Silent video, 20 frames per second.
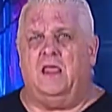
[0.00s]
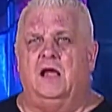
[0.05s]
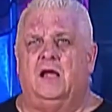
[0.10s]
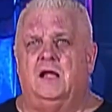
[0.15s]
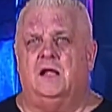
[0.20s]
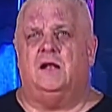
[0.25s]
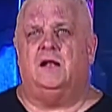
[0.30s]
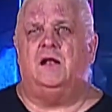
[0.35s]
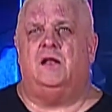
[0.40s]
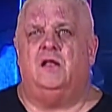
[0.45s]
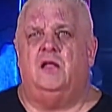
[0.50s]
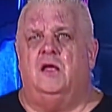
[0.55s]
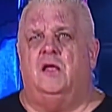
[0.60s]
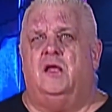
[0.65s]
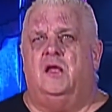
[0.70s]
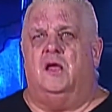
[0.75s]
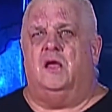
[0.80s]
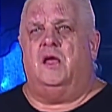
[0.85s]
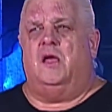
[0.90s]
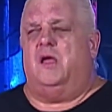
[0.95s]
of issues
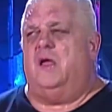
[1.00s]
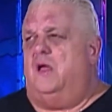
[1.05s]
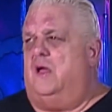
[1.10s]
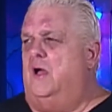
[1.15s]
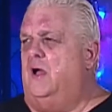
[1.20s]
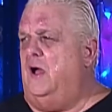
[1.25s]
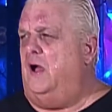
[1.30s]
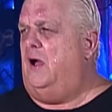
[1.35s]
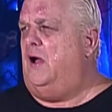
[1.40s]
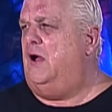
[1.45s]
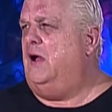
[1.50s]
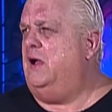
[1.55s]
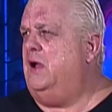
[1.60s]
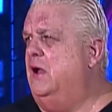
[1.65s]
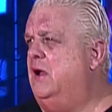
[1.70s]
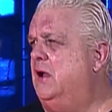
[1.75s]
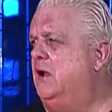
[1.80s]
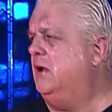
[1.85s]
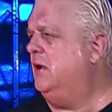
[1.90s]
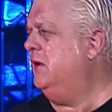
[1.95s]
between Wednesday night
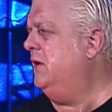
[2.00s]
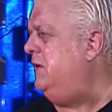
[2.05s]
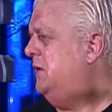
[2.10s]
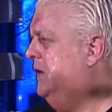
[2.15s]
and Thursday